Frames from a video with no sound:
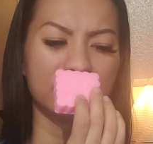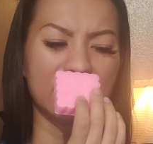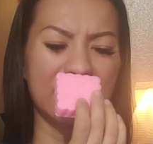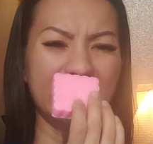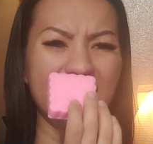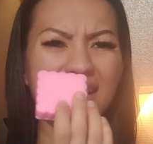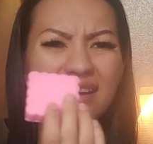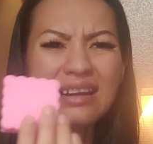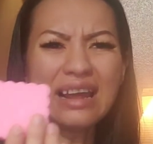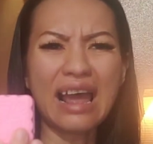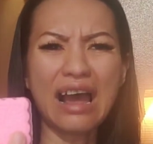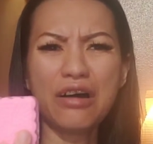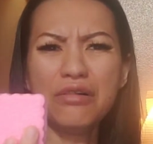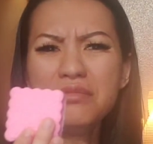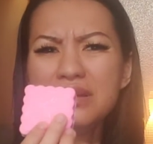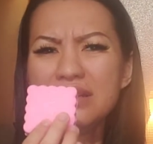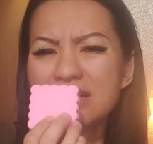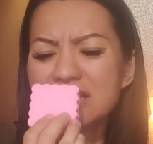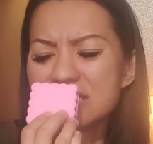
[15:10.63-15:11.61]
I get
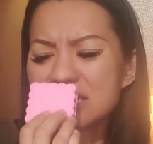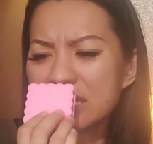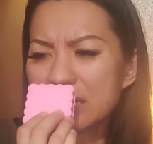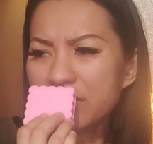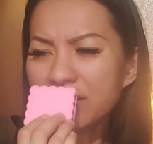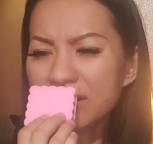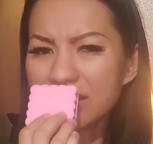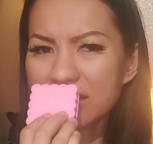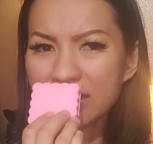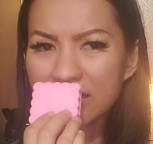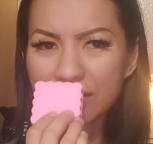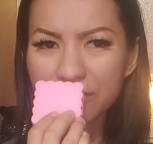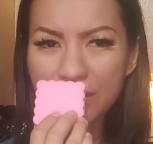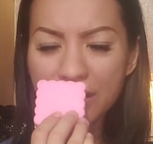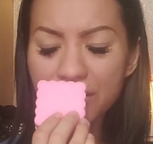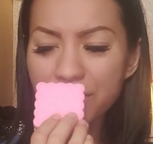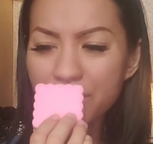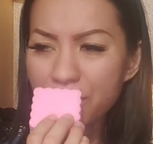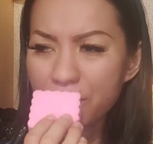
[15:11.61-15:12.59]
almond cherry in here.
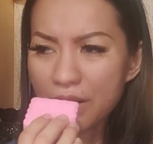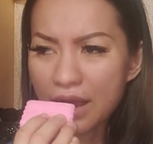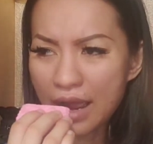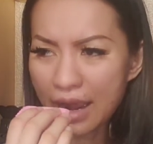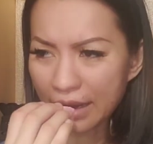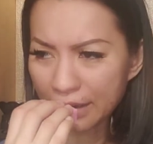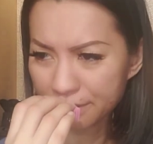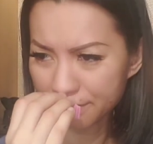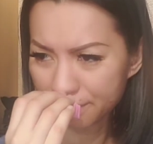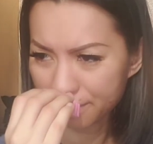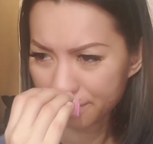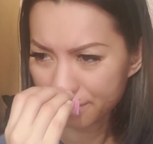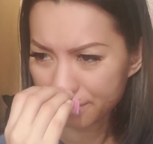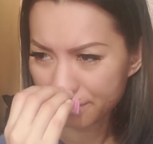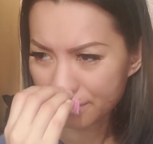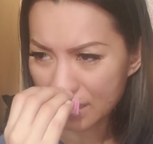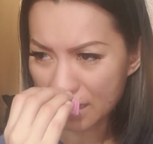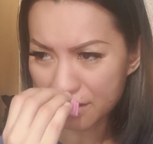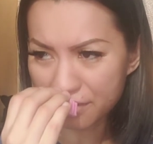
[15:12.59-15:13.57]
I don't know why.
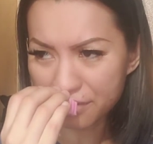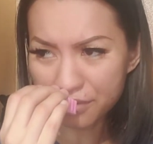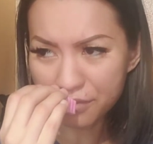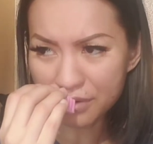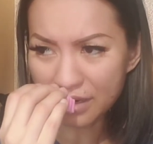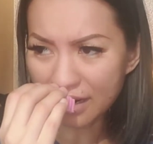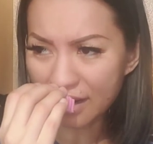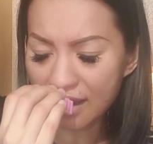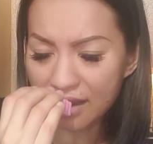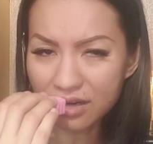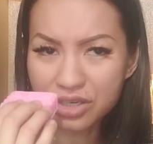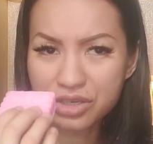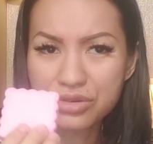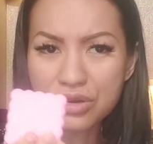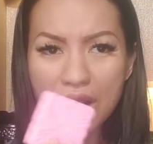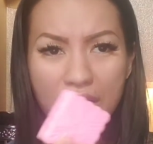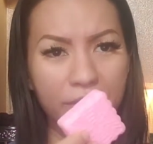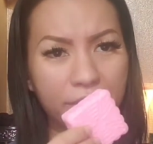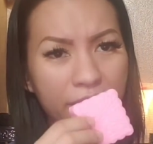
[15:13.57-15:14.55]
I don't know what kind of
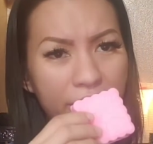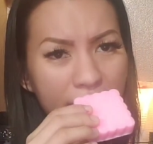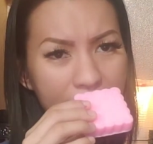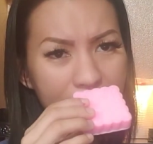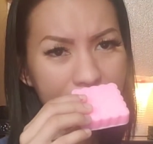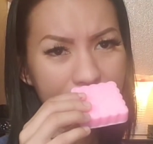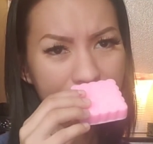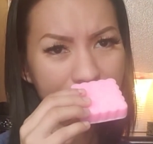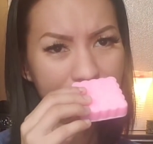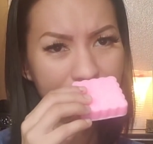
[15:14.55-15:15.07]
strawberry